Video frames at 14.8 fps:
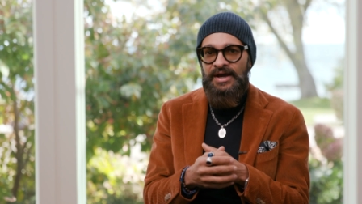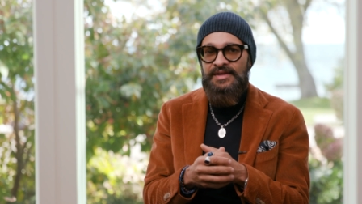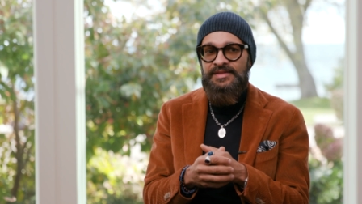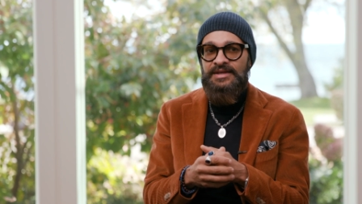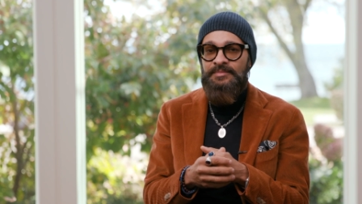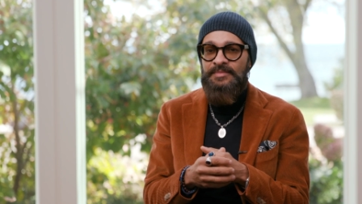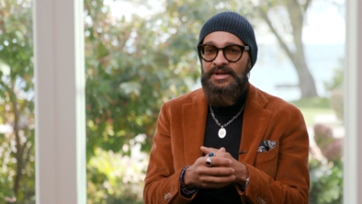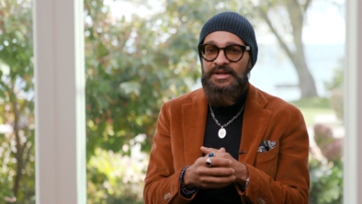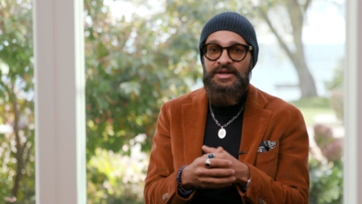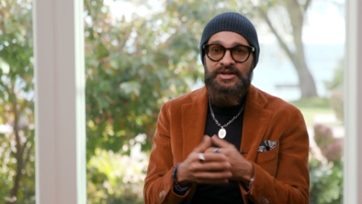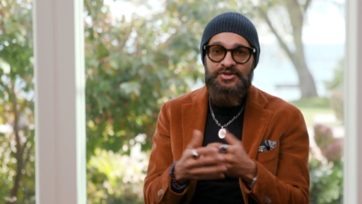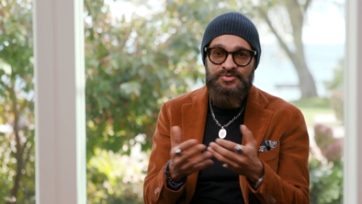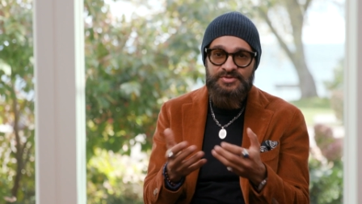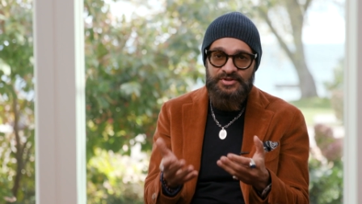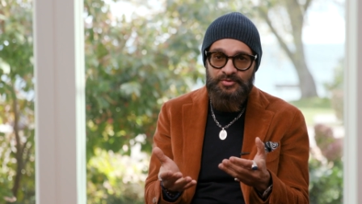I think in many
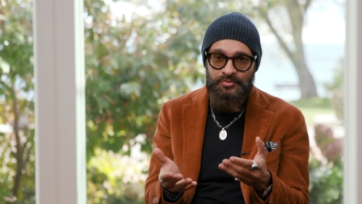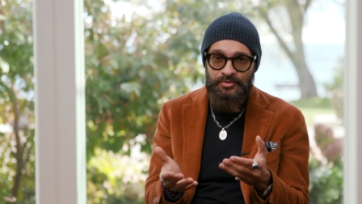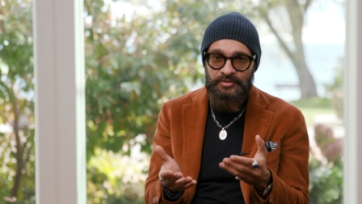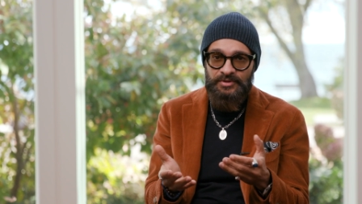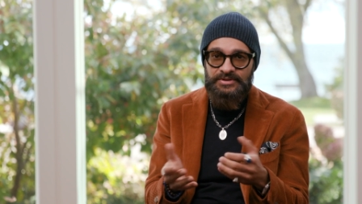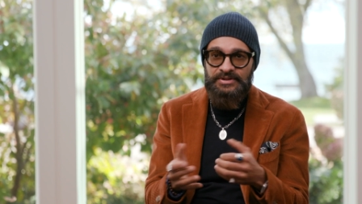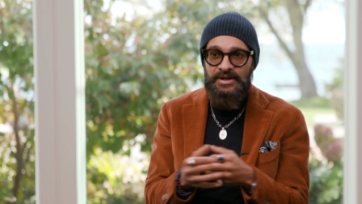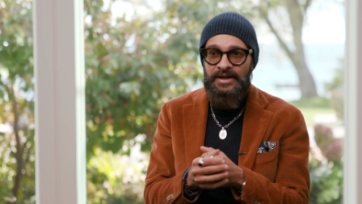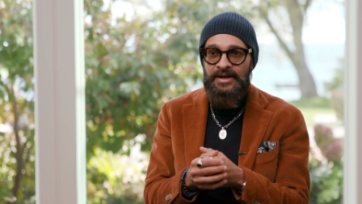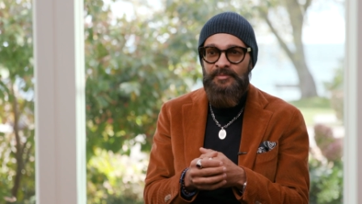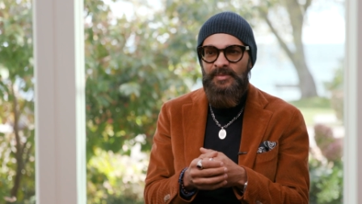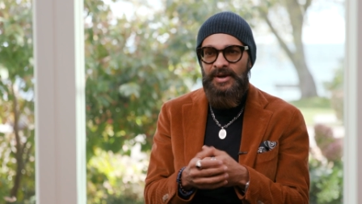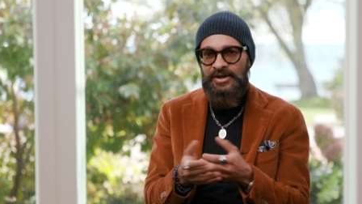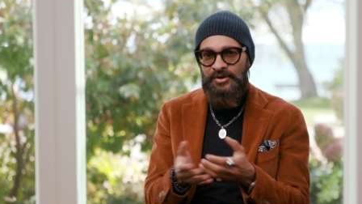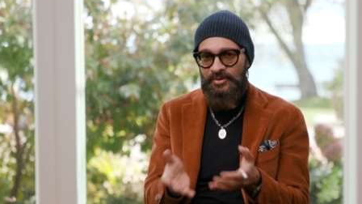countries in the world,
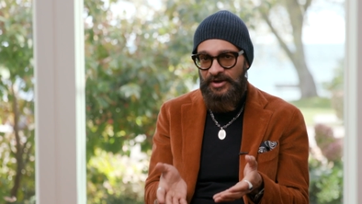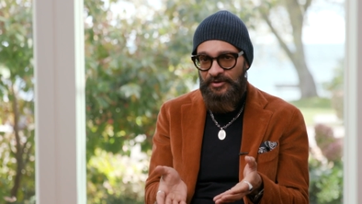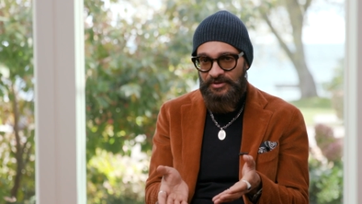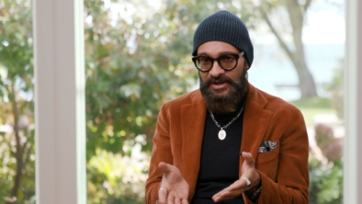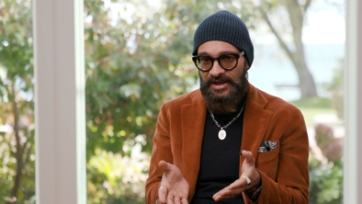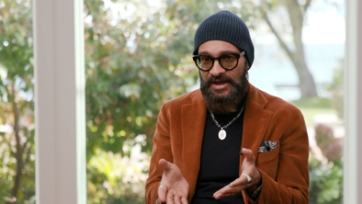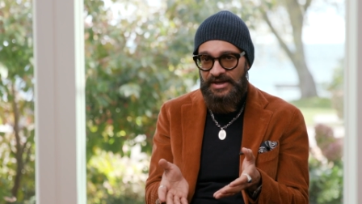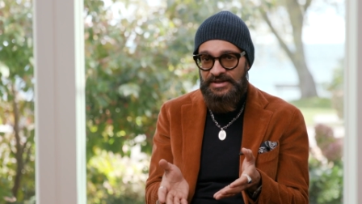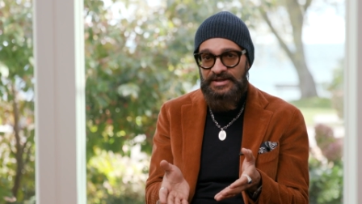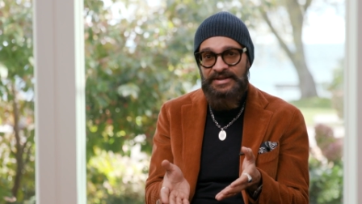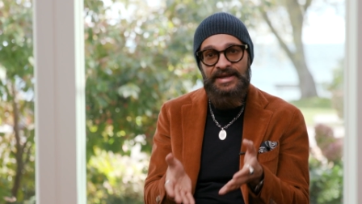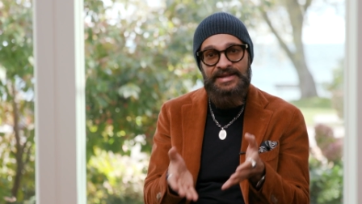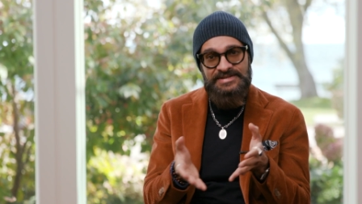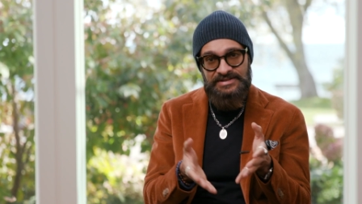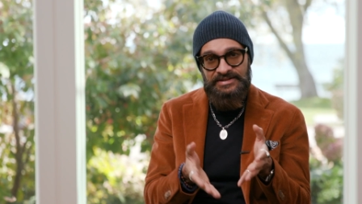um, I know here in
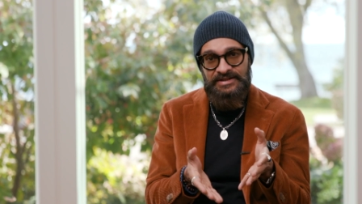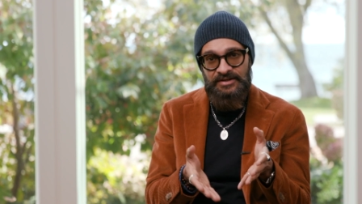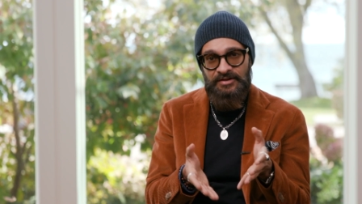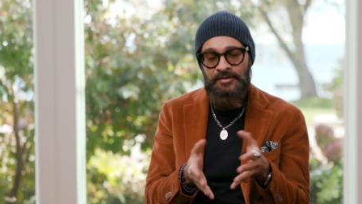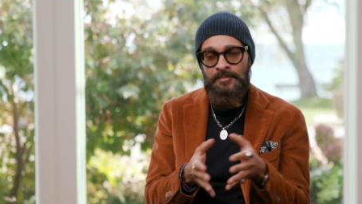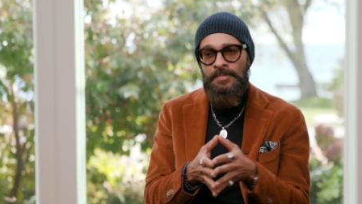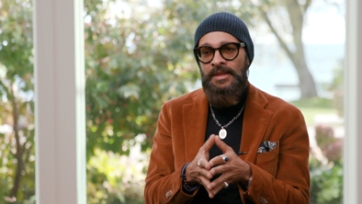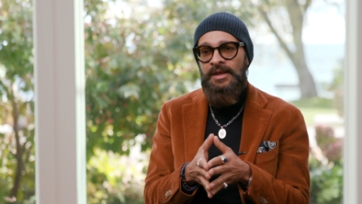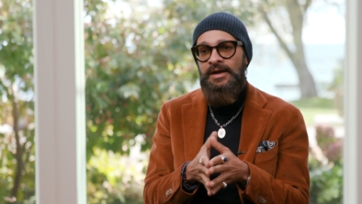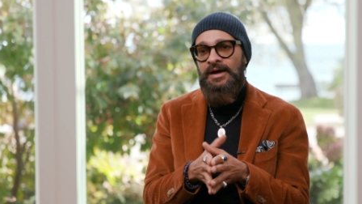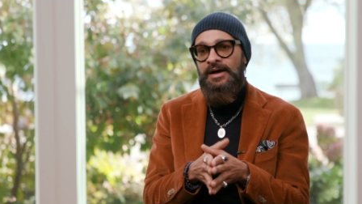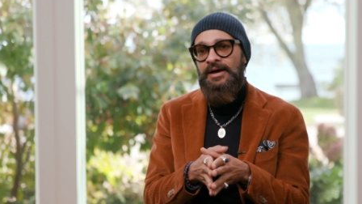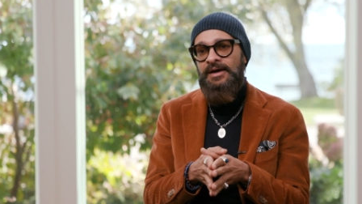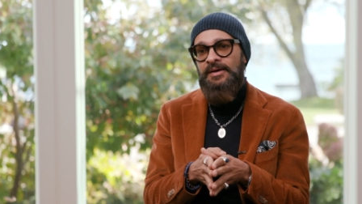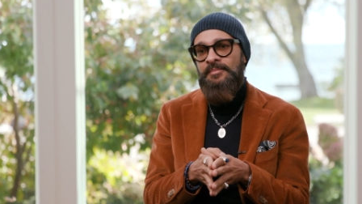Canada, it's legal,
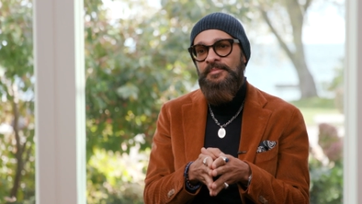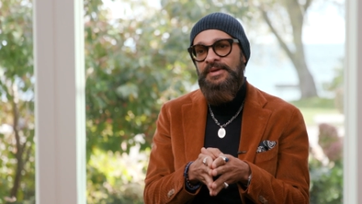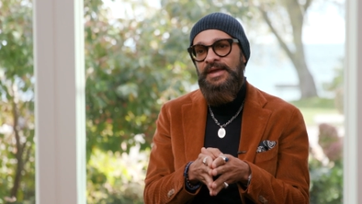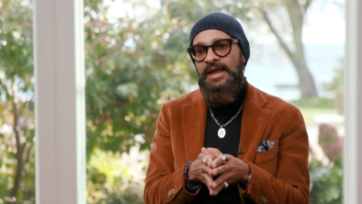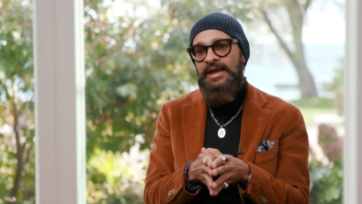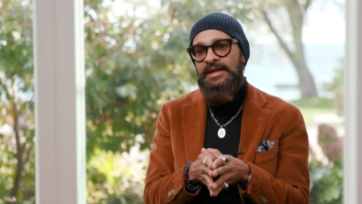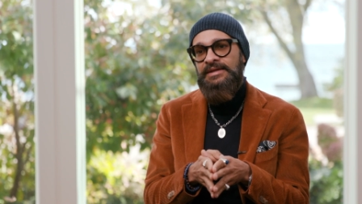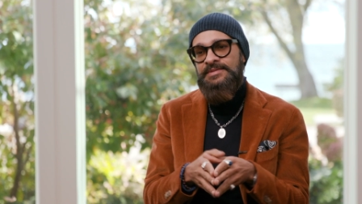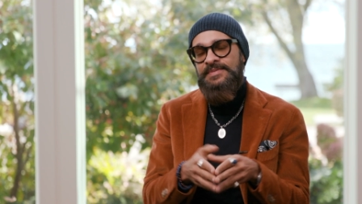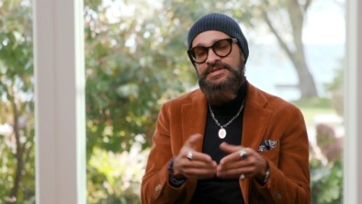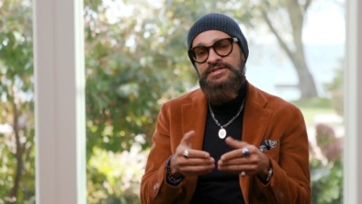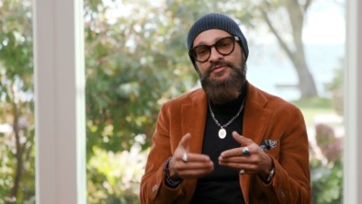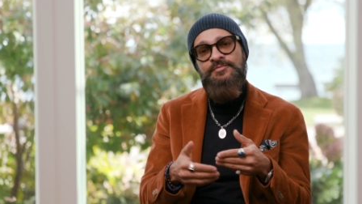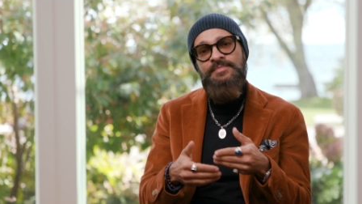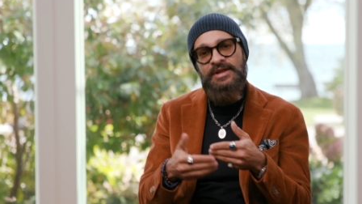um, and
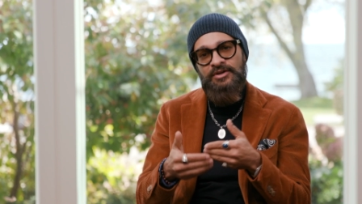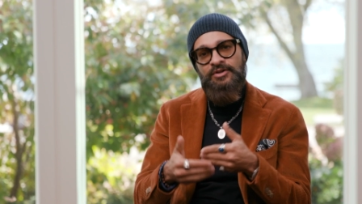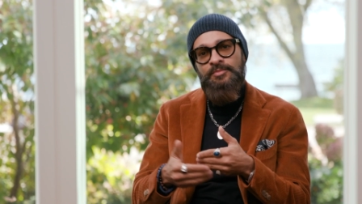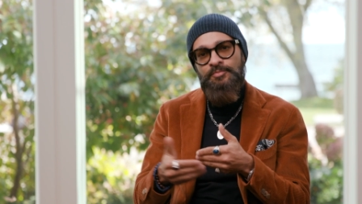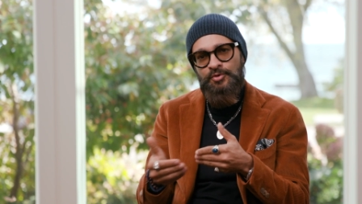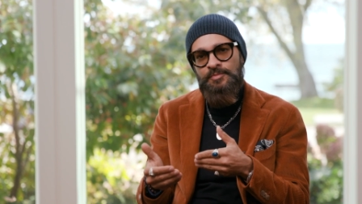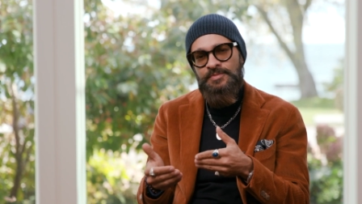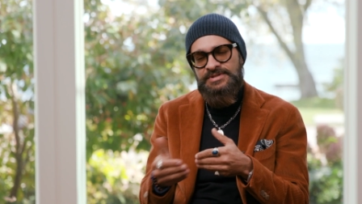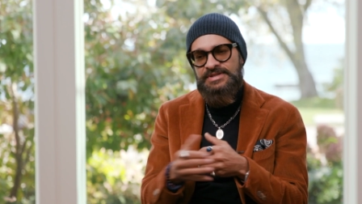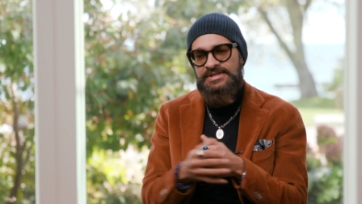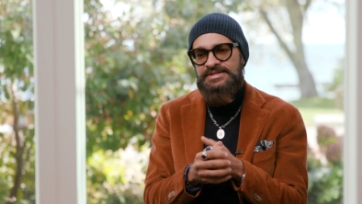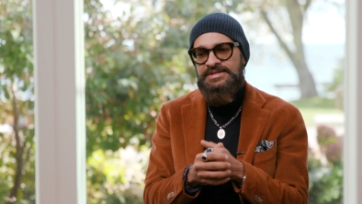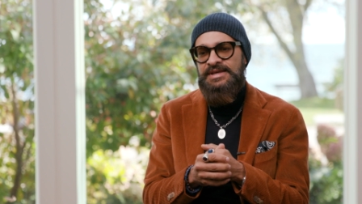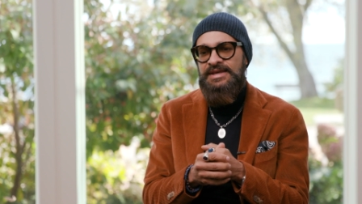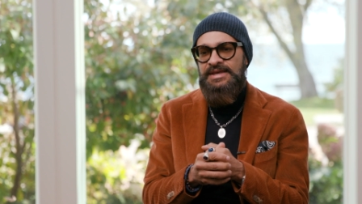especially for medical
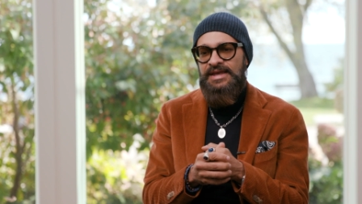purposes.